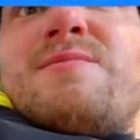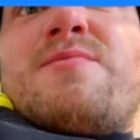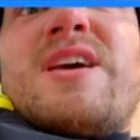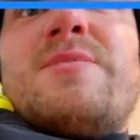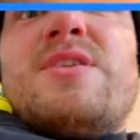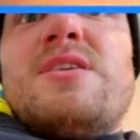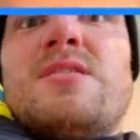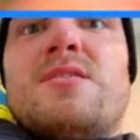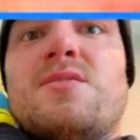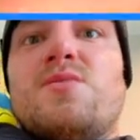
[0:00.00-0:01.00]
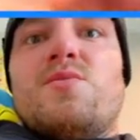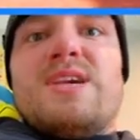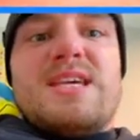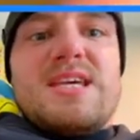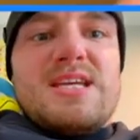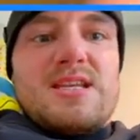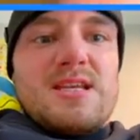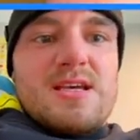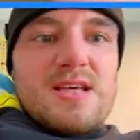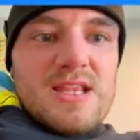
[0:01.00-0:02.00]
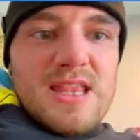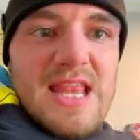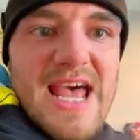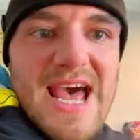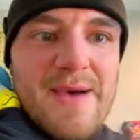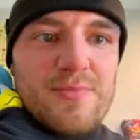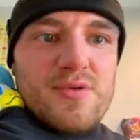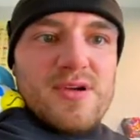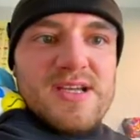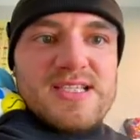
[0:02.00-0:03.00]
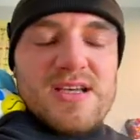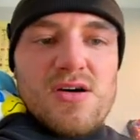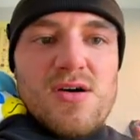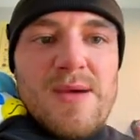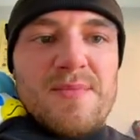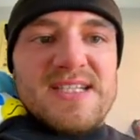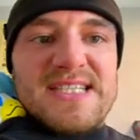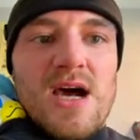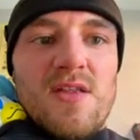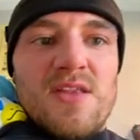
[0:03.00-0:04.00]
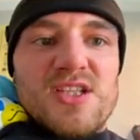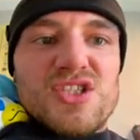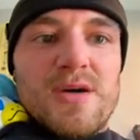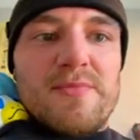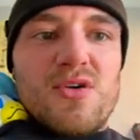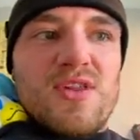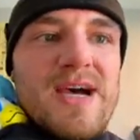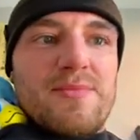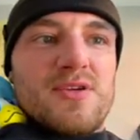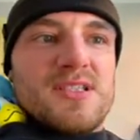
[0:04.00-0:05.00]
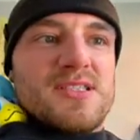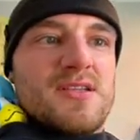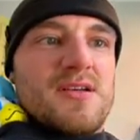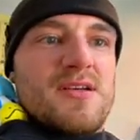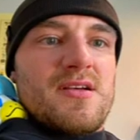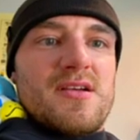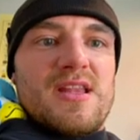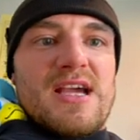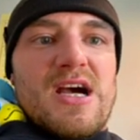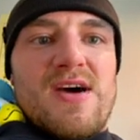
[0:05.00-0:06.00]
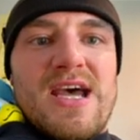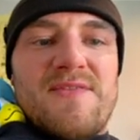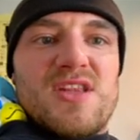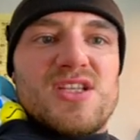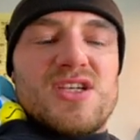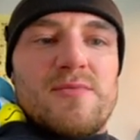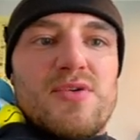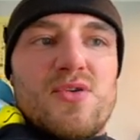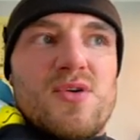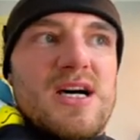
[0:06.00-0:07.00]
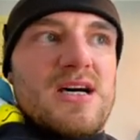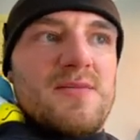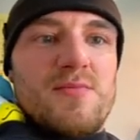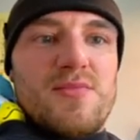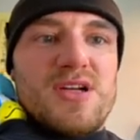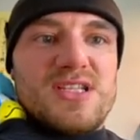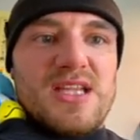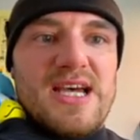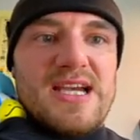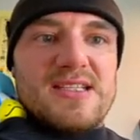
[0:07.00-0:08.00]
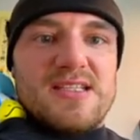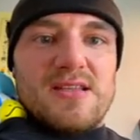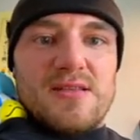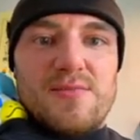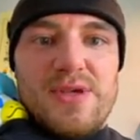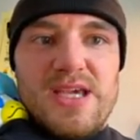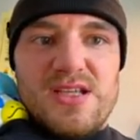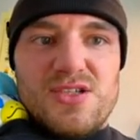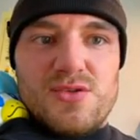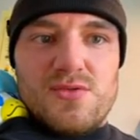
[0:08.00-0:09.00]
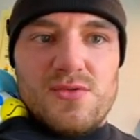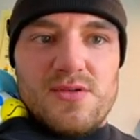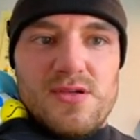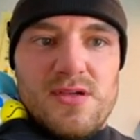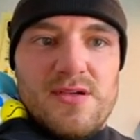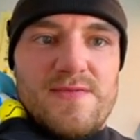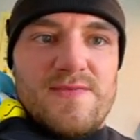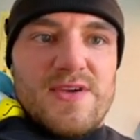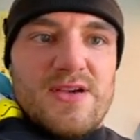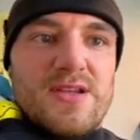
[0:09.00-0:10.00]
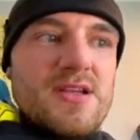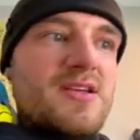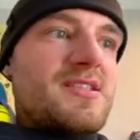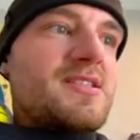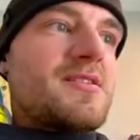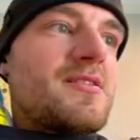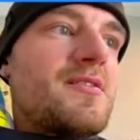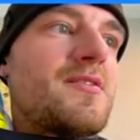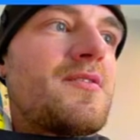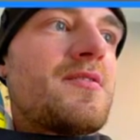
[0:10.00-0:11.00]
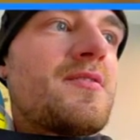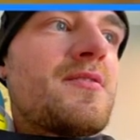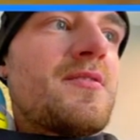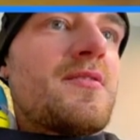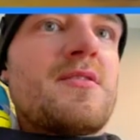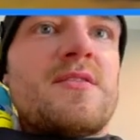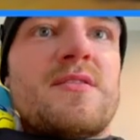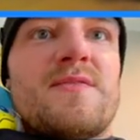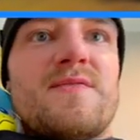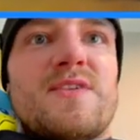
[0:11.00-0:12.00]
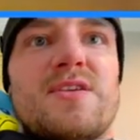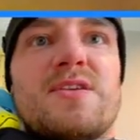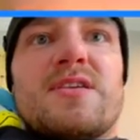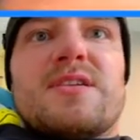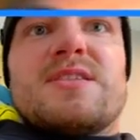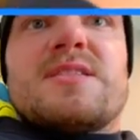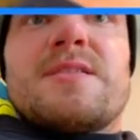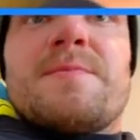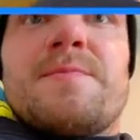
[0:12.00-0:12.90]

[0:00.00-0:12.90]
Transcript: Maybe we get Lapras. Oh, I missed out on the Jumbo Lapras. Like I have the Jumbo uh, Munchlax and Pikachu. Very nice. Very nice.